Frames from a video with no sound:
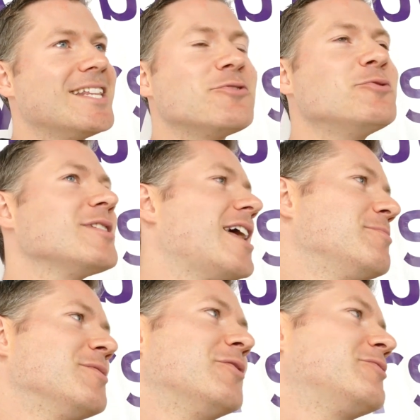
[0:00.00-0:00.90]
There's always an
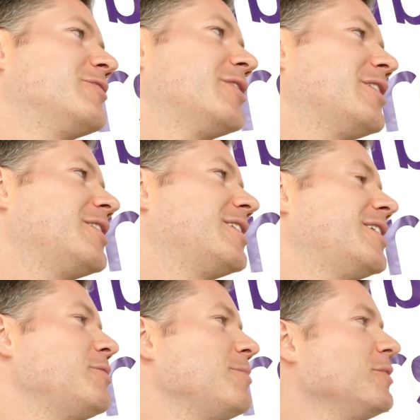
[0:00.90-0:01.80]
element of,
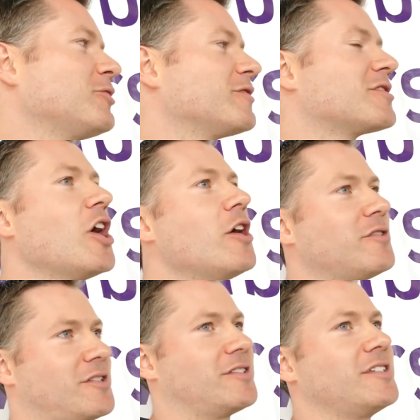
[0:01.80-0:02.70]
I'm not sure it's
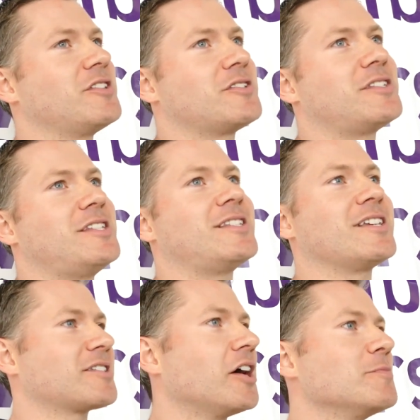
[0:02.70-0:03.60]
nervousness, it's just the
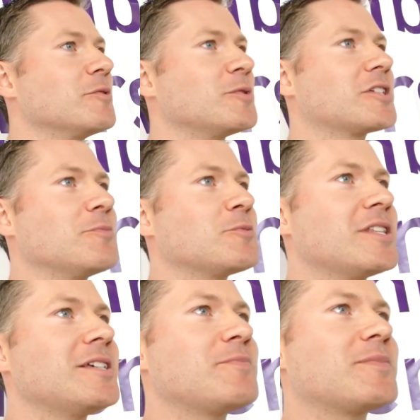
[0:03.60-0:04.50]
excitement which comes
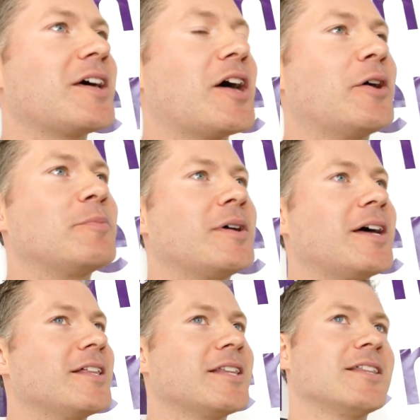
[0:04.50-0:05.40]
with it,
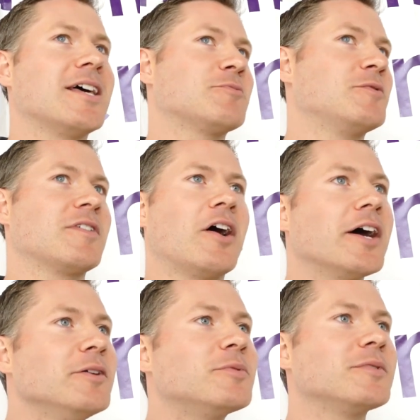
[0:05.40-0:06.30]
and that's with the
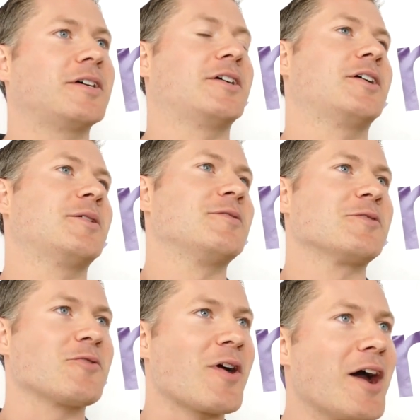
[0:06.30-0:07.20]
hype and
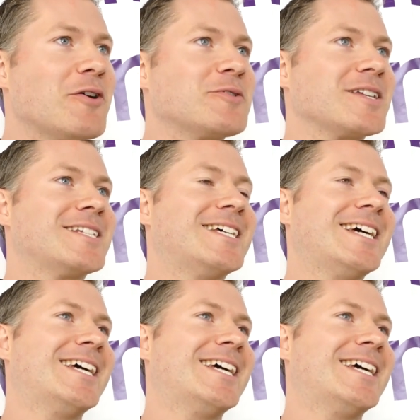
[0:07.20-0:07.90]
the crowd and